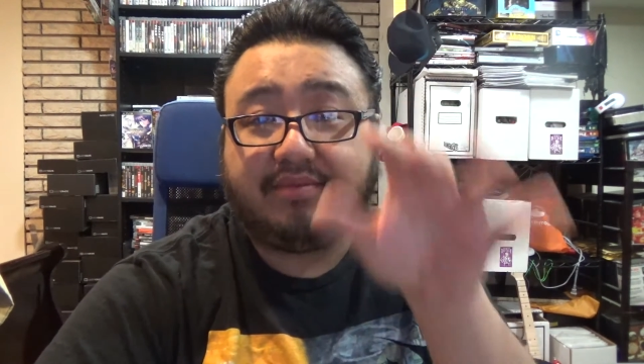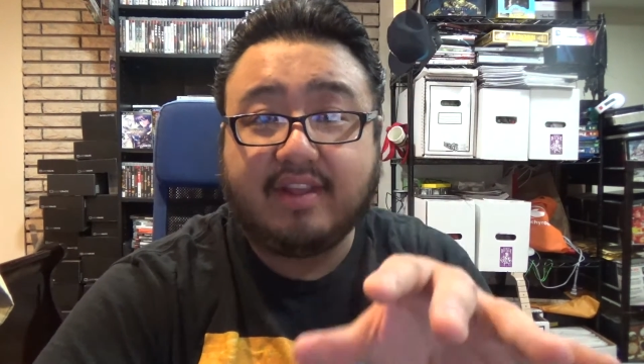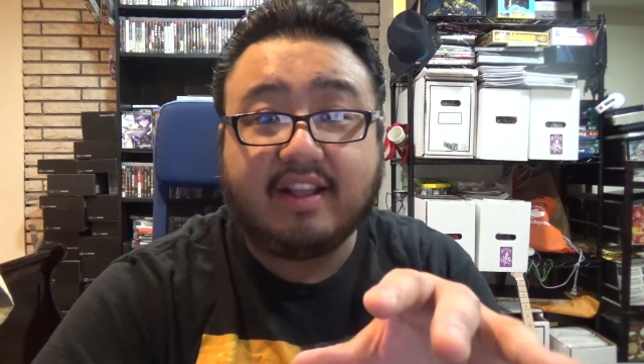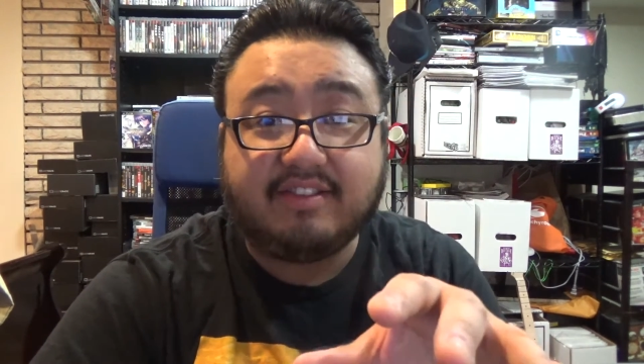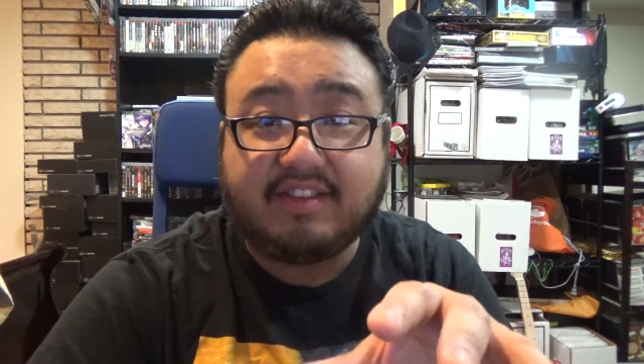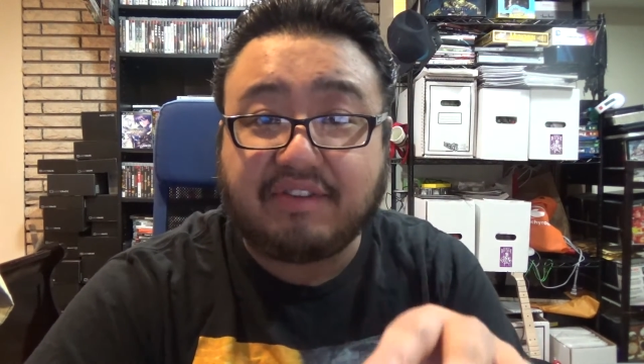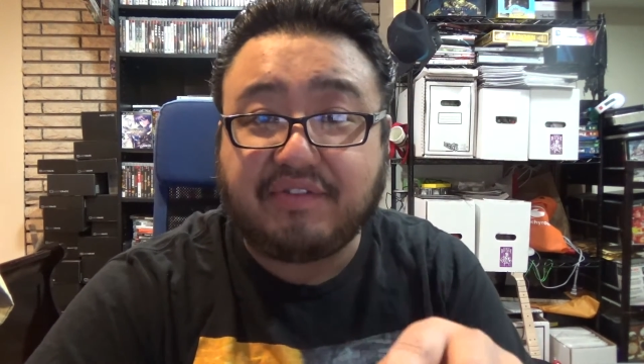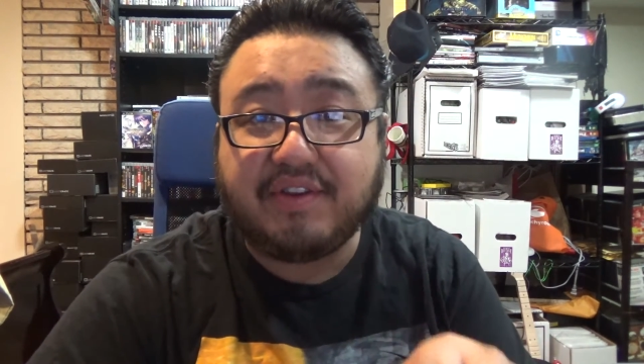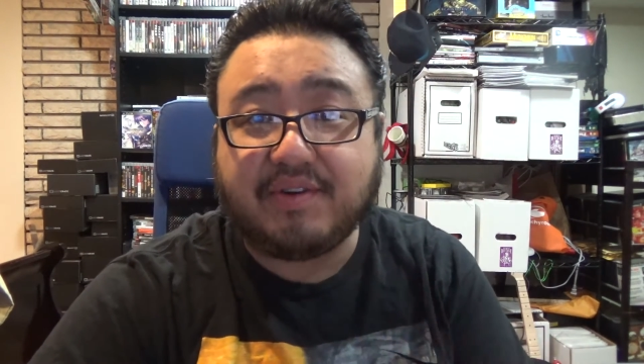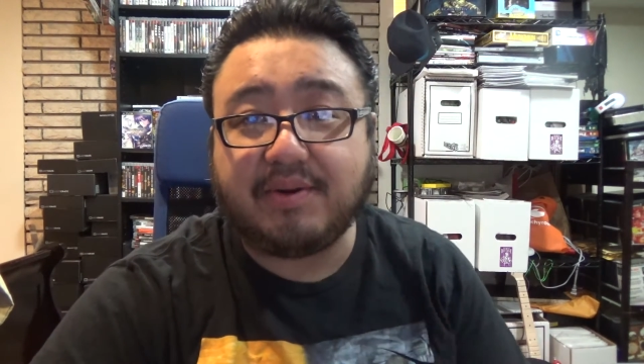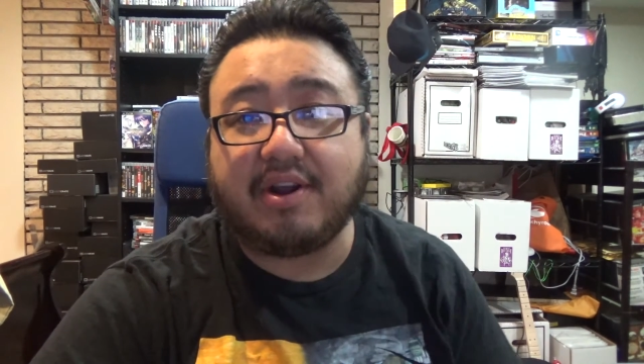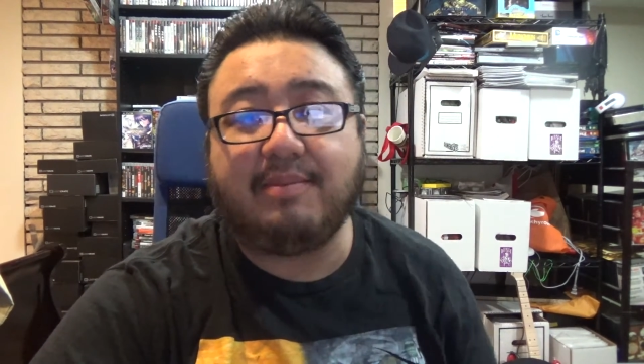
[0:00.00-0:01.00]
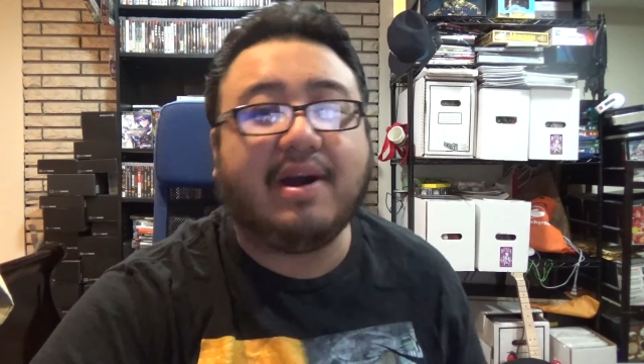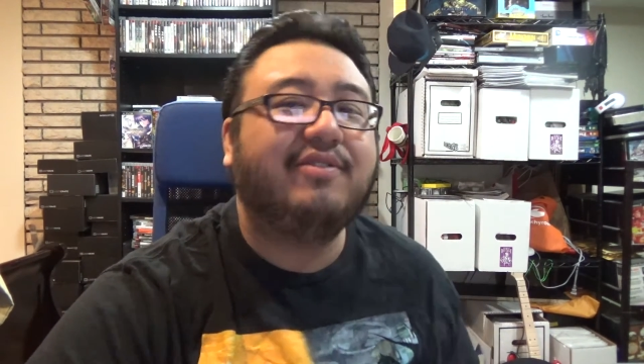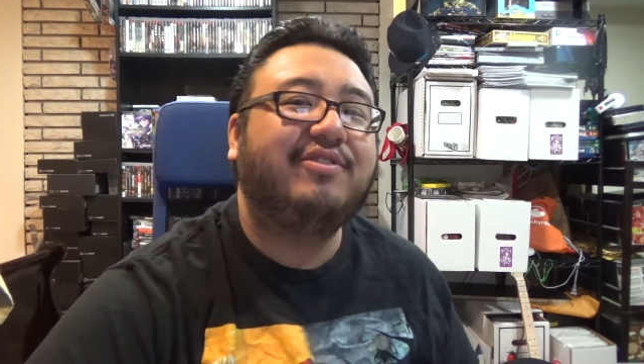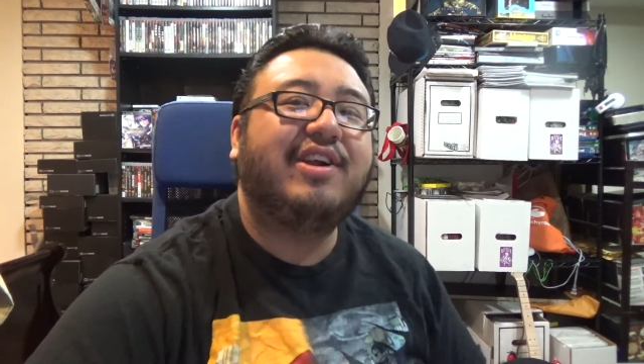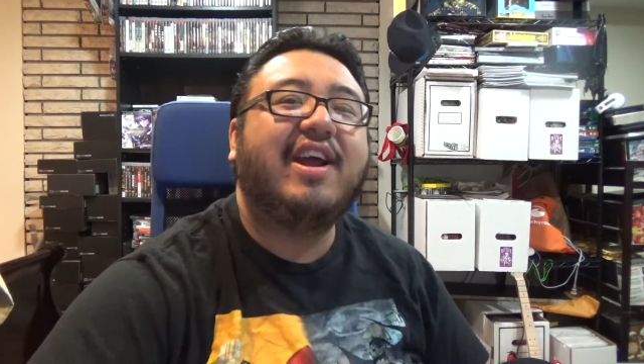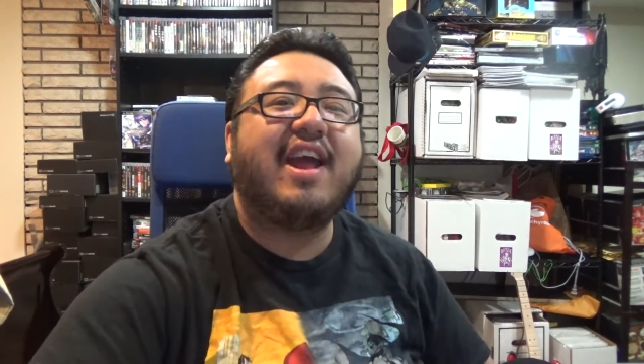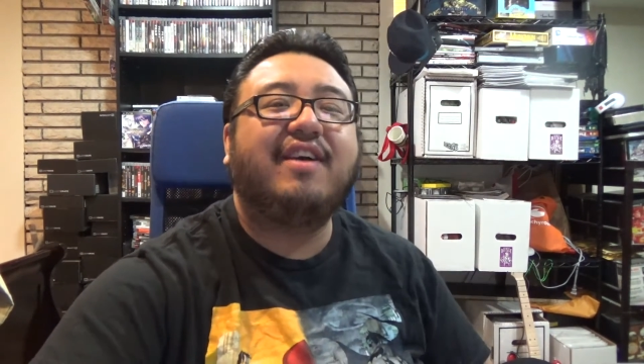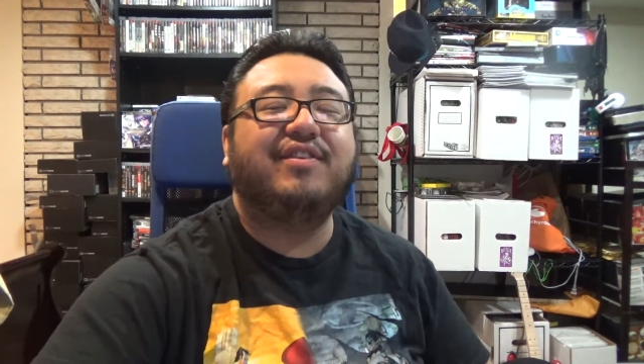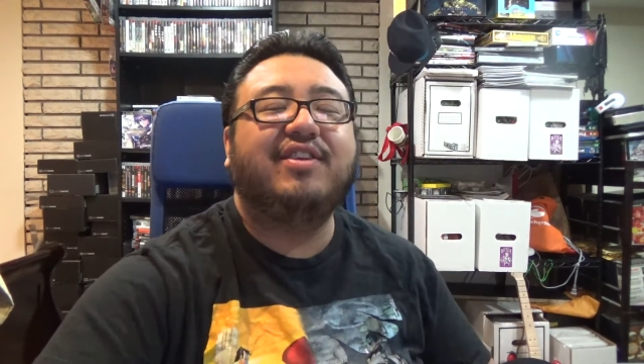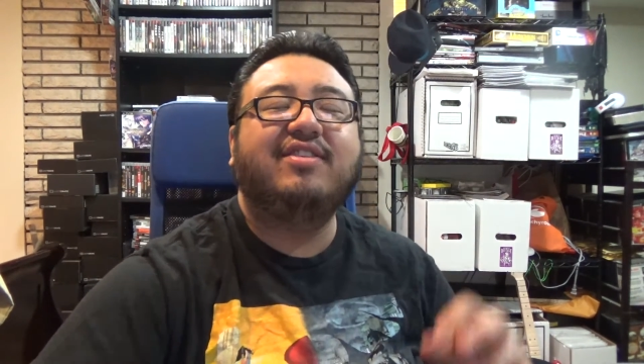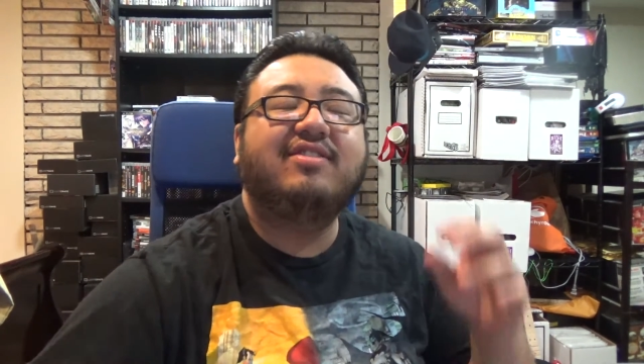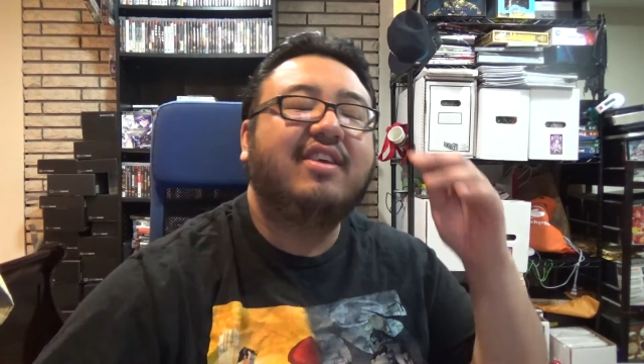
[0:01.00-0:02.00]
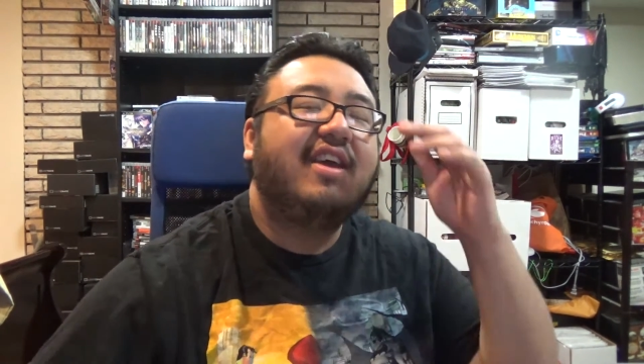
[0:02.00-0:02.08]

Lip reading: it's definitely going to come out right after this.